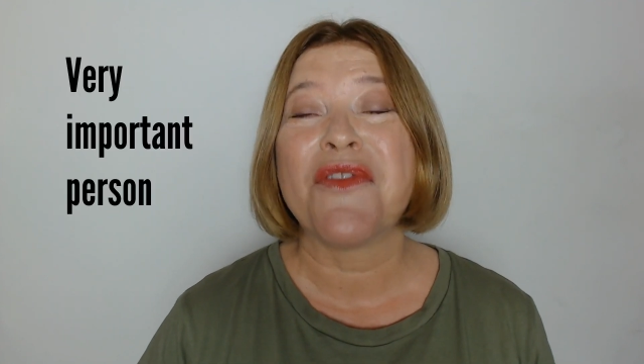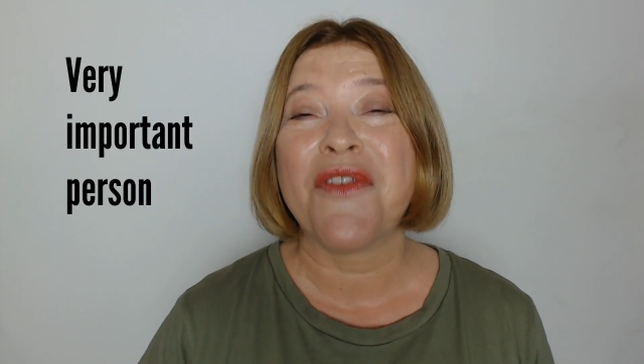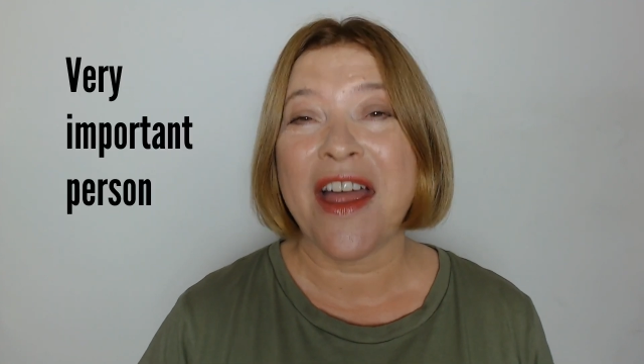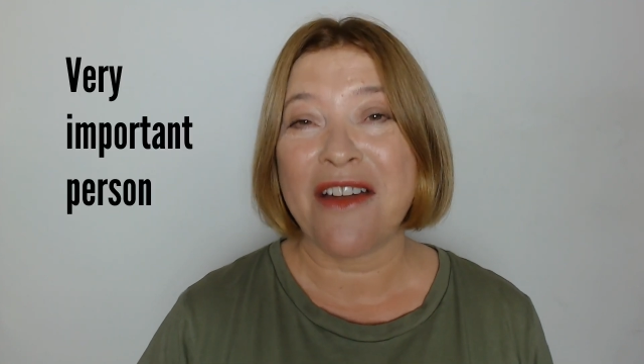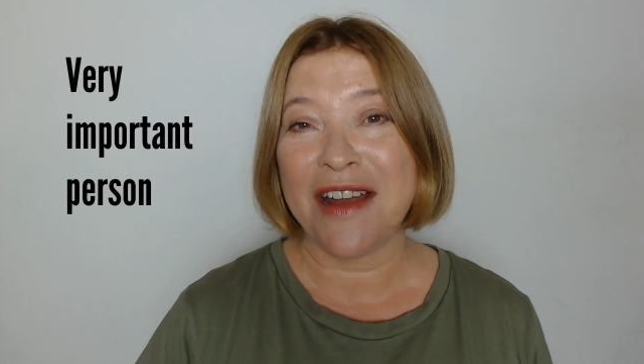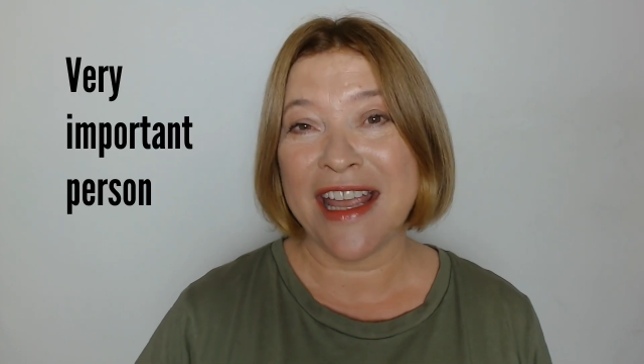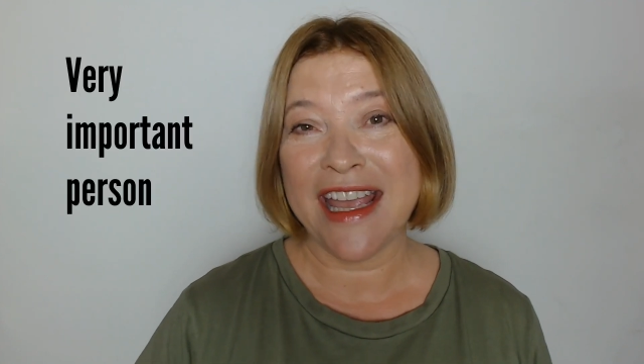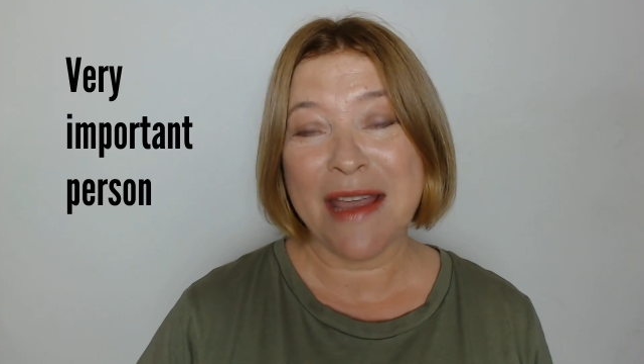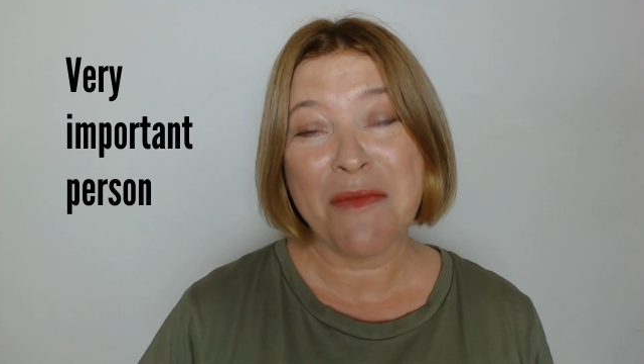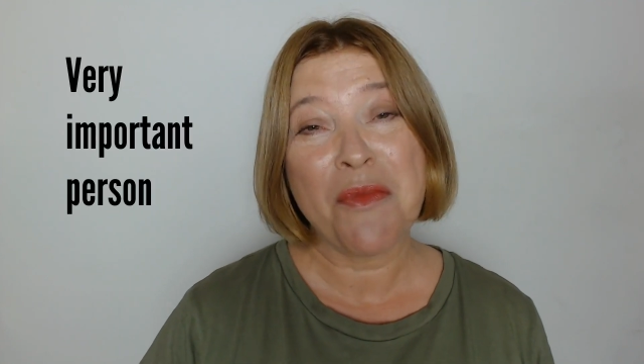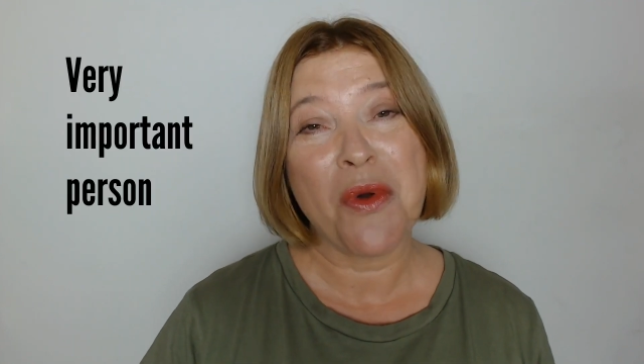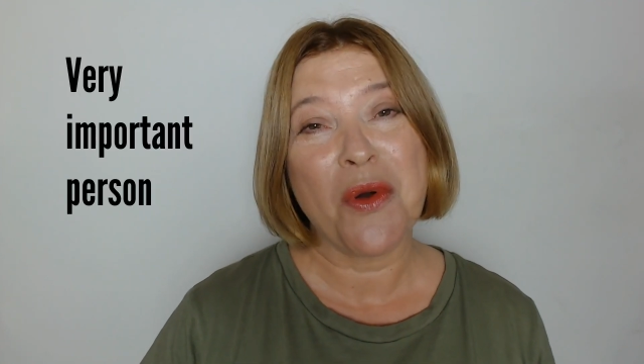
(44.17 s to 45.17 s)
very
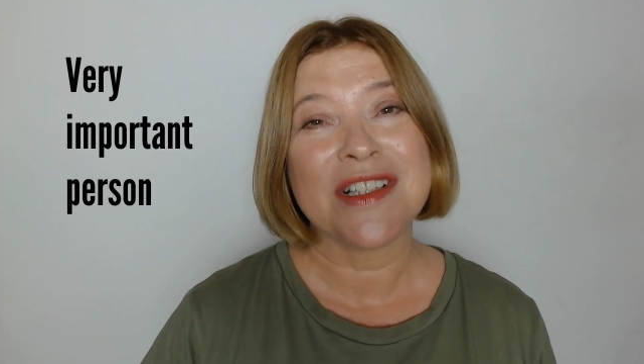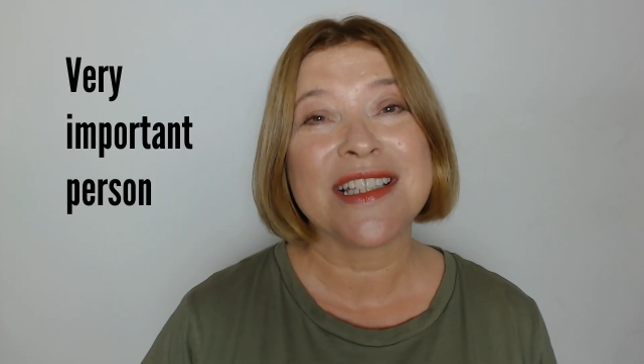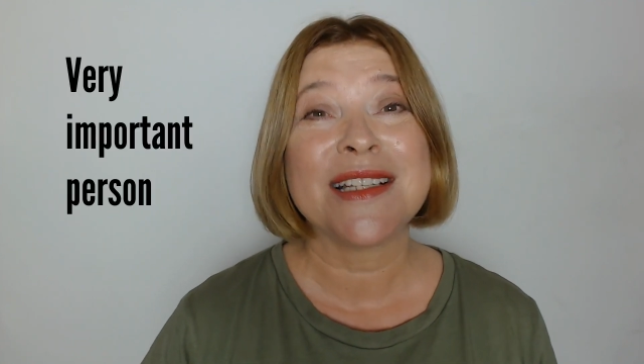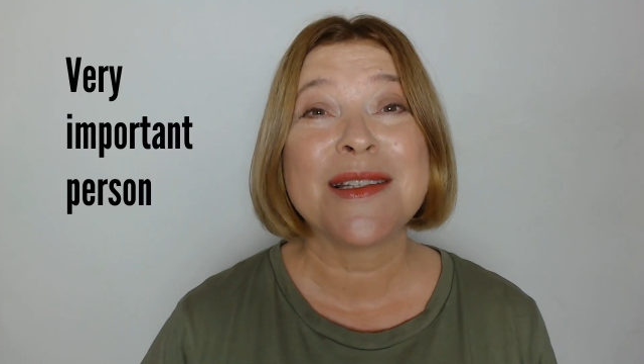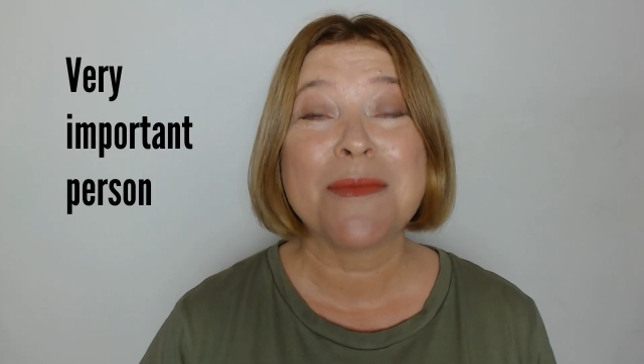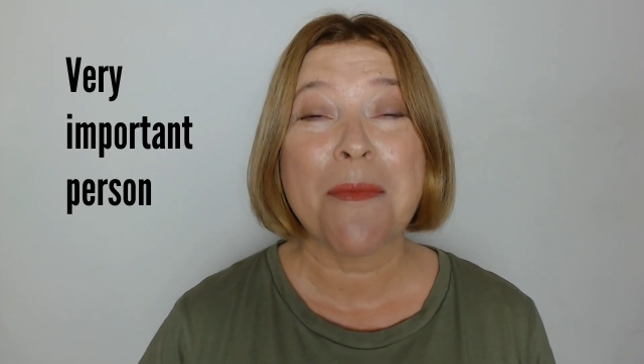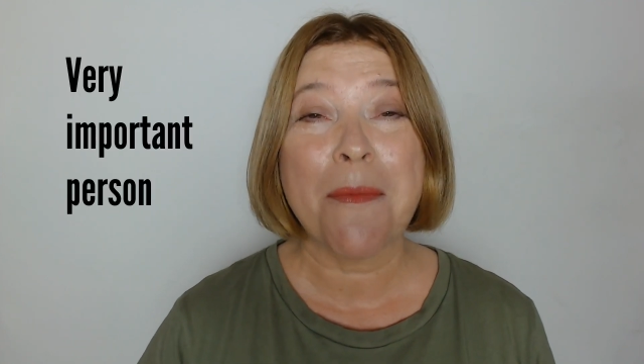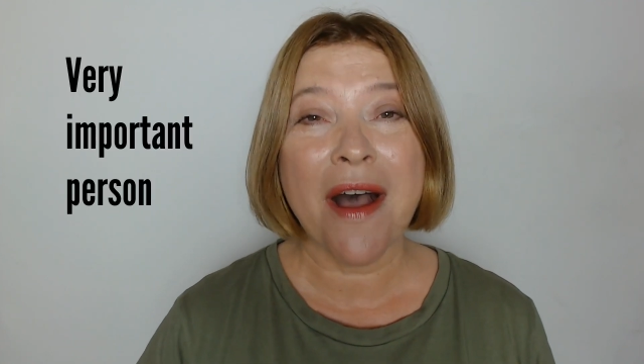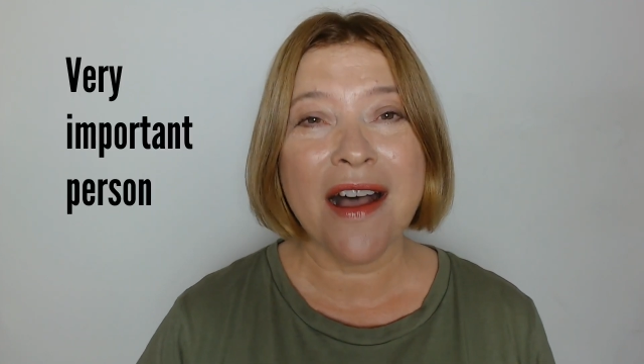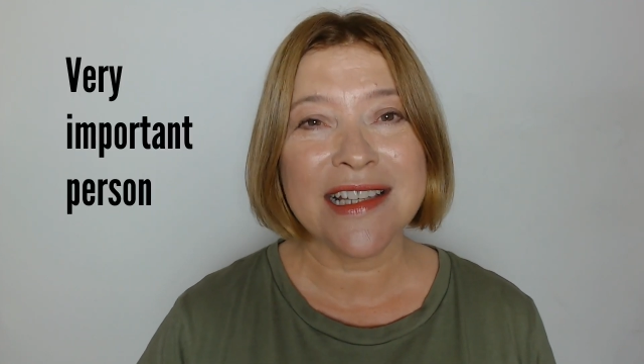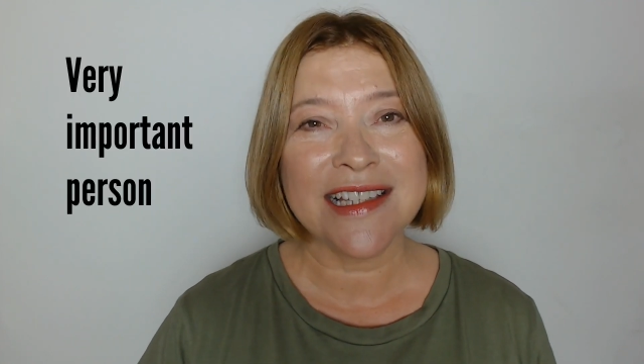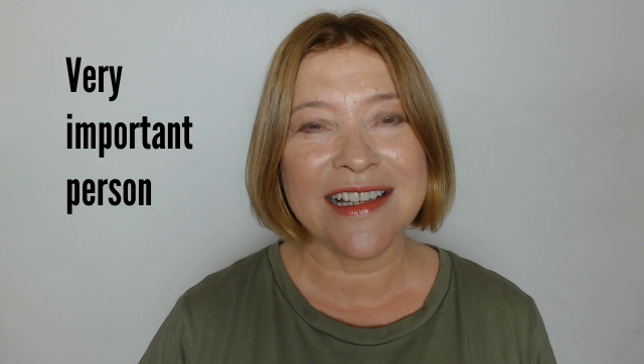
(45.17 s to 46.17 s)
important
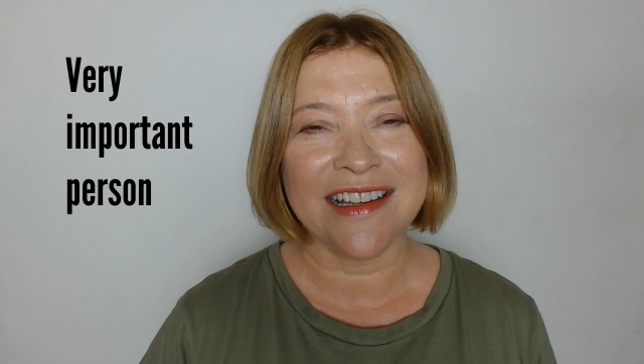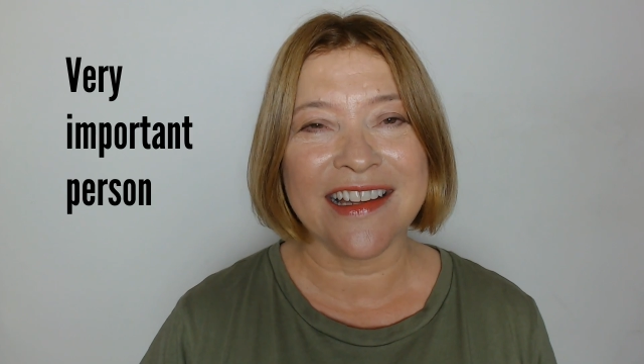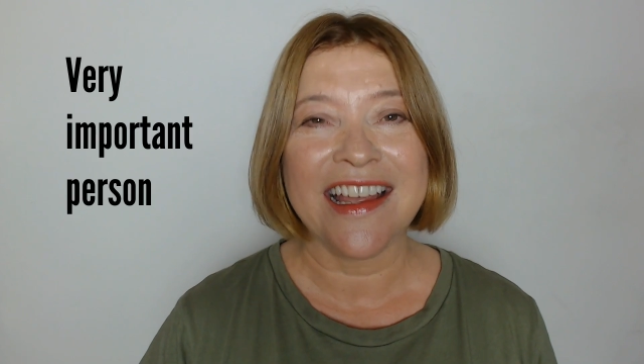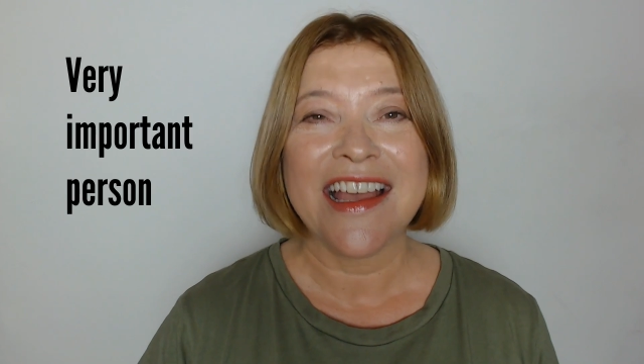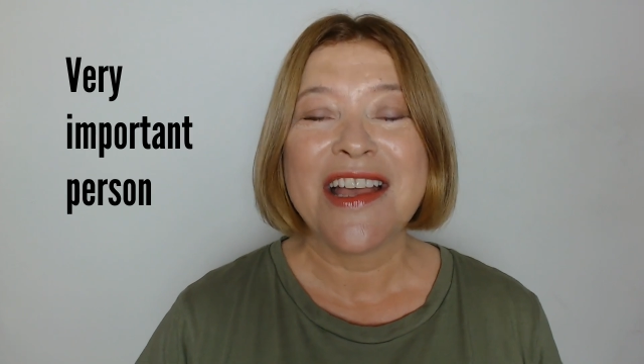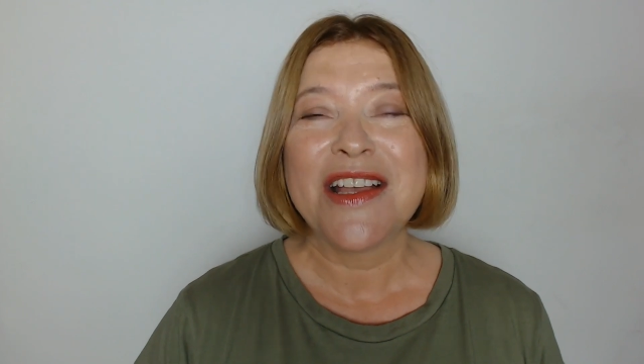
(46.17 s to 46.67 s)
person.